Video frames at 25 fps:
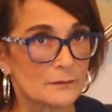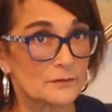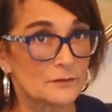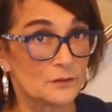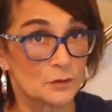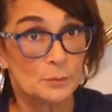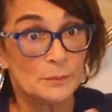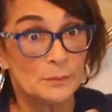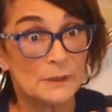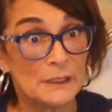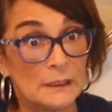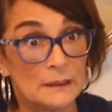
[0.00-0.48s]

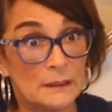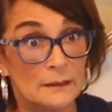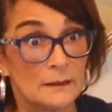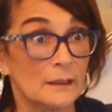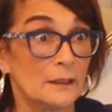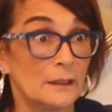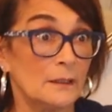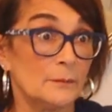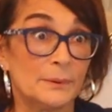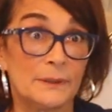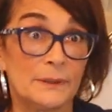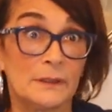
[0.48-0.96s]
To
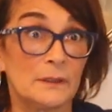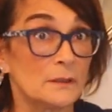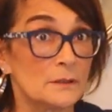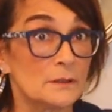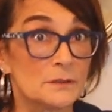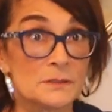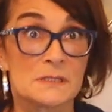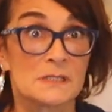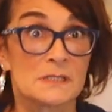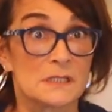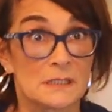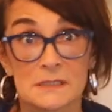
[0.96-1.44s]
me,
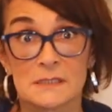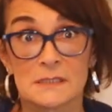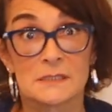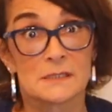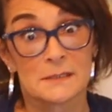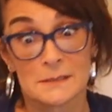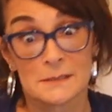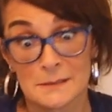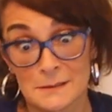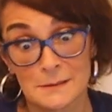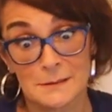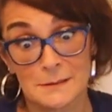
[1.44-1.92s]
being in the
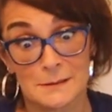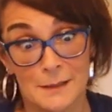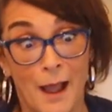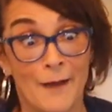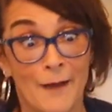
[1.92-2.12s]
60s,